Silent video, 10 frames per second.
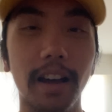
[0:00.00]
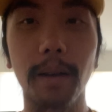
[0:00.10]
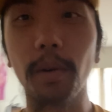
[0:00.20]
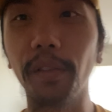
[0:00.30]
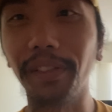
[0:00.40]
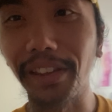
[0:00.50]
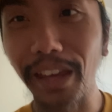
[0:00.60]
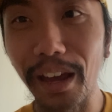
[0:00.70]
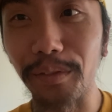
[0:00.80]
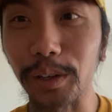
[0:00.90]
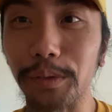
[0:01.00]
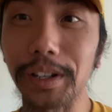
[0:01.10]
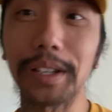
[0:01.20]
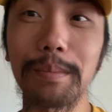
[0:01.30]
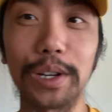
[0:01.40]
Hopefully they have a good
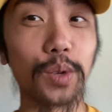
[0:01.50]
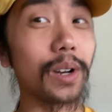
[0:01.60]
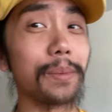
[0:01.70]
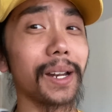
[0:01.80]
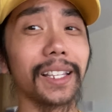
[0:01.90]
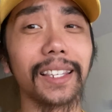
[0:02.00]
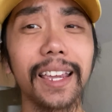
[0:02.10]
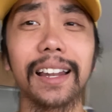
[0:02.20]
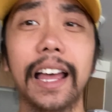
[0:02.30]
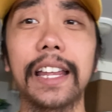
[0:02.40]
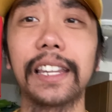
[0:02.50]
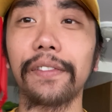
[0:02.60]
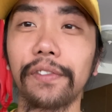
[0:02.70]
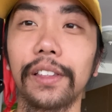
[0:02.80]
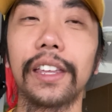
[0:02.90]
reason, but 20 minutes late, I
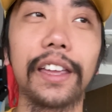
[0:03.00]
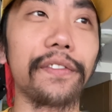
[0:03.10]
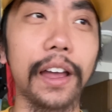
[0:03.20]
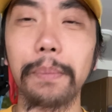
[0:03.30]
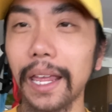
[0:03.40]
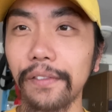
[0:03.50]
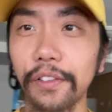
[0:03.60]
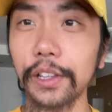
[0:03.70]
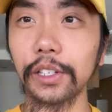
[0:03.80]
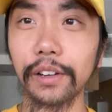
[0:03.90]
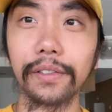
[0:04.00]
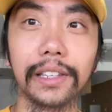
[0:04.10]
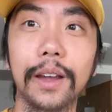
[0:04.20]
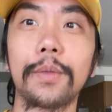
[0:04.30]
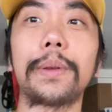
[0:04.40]
definitely, if I paid for this service,
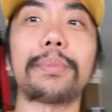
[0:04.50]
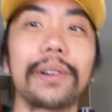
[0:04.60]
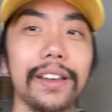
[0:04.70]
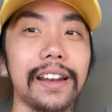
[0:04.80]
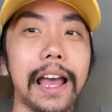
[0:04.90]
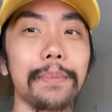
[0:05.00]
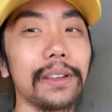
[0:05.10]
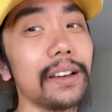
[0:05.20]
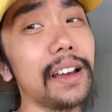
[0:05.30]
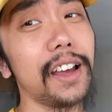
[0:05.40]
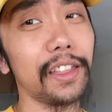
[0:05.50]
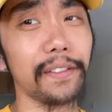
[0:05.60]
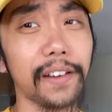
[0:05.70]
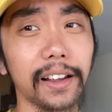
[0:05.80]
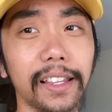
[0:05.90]
I would be pretty unhappy. The
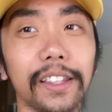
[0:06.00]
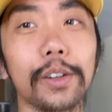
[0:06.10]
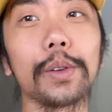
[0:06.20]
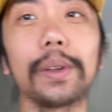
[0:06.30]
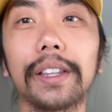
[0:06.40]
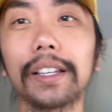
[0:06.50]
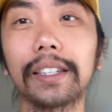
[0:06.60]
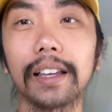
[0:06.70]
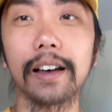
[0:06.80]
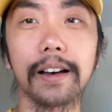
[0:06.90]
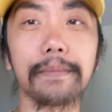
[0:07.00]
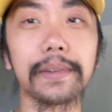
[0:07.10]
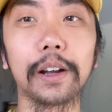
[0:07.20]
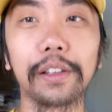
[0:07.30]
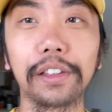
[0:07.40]
fact that they're doing this
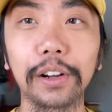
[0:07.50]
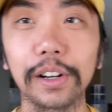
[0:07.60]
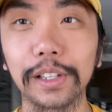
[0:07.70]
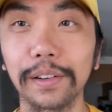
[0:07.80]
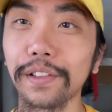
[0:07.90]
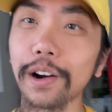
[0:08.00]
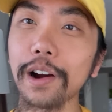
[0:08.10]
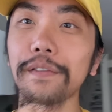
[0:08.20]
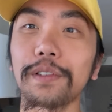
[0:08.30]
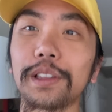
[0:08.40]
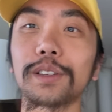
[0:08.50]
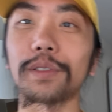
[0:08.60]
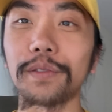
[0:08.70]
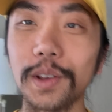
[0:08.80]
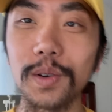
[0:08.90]
out of the goodness of their heart for this
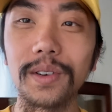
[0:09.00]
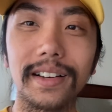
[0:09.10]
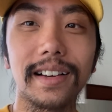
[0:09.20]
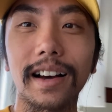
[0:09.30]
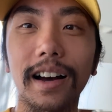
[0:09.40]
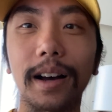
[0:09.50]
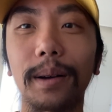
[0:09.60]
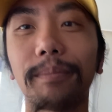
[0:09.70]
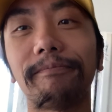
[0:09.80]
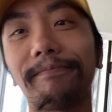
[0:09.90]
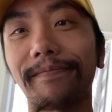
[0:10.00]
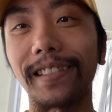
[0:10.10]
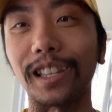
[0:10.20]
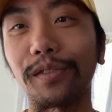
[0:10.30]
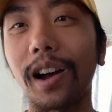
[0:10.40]
review,
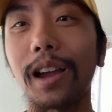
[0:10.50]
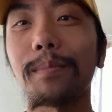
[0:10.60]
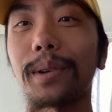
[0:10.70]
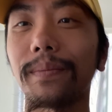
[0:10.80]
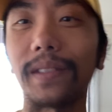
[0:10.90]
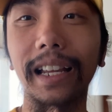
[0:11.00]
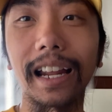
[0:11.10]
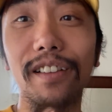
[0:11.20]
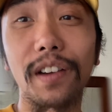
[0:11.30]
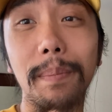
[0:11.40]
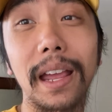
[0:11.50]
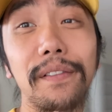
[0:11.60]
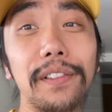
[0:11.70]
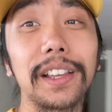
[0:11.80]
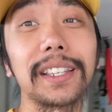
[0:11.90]
that's fine. But again, if I paid
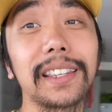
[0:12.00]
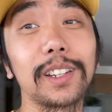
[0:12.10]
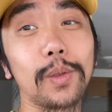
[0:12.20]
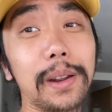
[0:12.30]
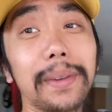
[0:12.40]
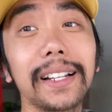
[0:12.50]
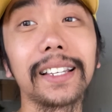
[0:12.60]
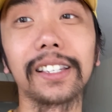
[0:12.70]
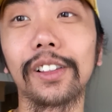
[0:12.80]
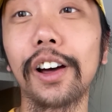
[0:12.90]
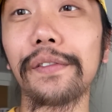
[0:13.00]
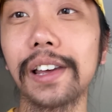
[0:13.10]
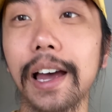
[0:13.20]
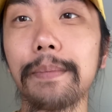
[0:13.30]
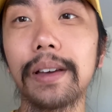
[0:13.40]
for this, 20 minutes is a lot of
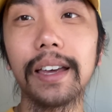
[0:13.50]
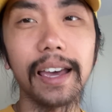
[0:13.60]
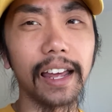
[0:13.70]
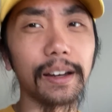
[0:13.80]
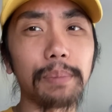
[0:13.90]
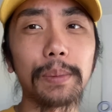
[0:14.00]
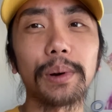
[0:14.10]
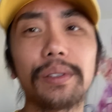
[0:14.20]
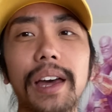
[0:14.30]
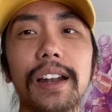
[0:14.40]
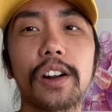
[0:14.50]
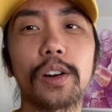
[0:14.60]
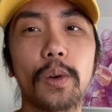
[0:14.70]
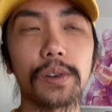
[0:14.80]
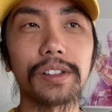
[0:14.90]
time. And people that are
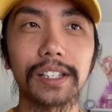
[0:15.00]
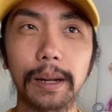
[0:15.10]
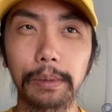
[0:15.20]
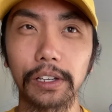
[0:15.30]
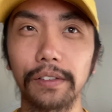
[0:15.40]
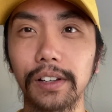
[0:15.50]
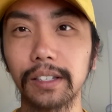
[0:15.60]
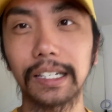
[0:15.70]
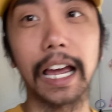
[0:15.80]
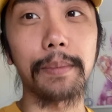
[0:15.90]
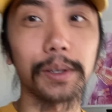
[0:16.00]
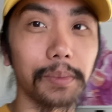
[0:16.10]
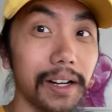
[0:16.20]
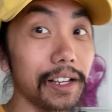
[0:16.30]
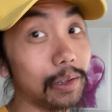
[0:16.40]
ordering this type of service, time is
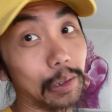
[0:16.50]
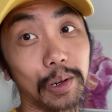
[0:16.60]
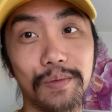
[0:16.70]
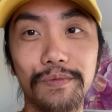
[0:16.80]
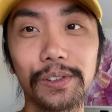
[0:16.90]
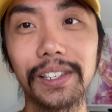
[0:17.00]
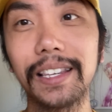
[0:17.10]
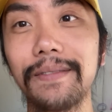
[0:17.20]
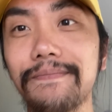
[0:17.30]
money, so we'll see.